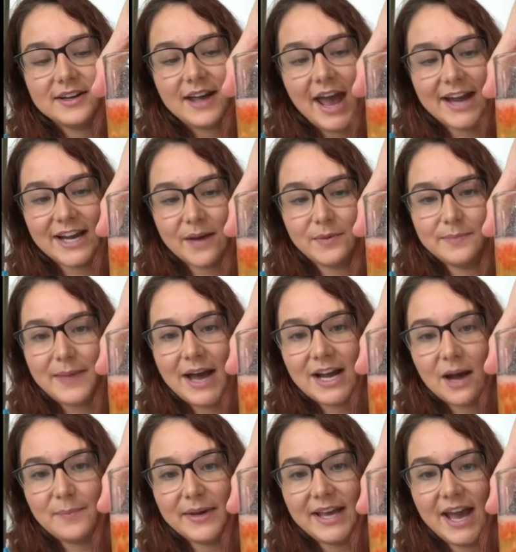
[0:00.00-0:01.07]
and coming back
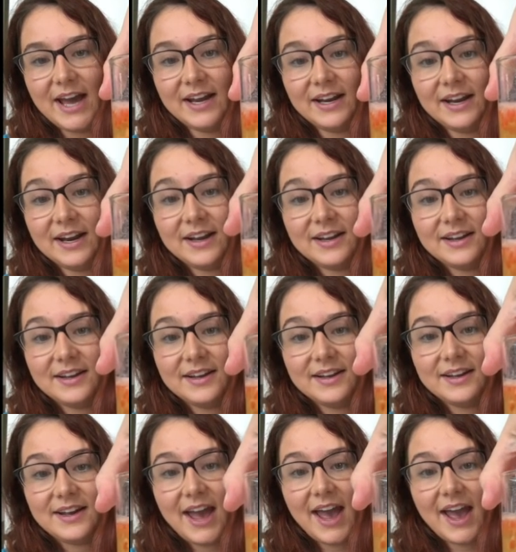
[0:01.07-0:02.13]
up again,
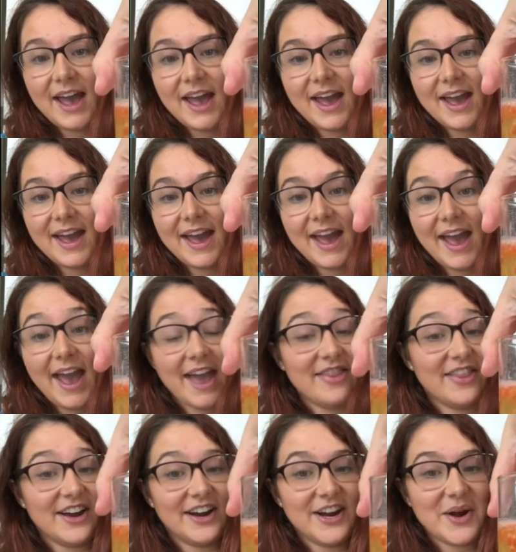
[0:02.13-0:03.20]
and
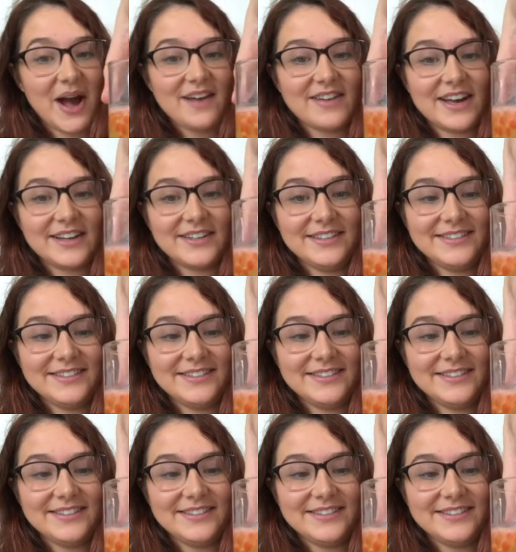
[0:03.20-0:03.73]
there you have it.